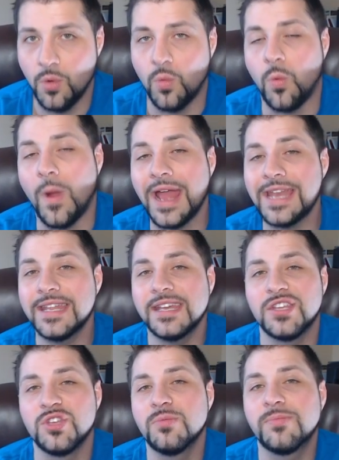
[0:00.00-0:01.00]
when
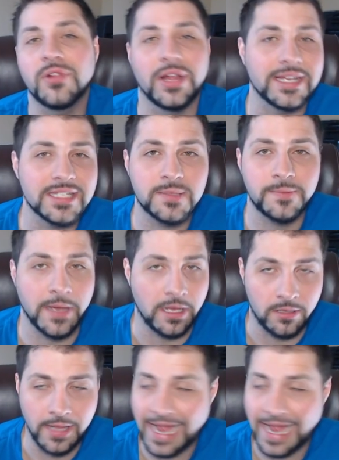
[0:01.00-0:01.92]
you play a spell,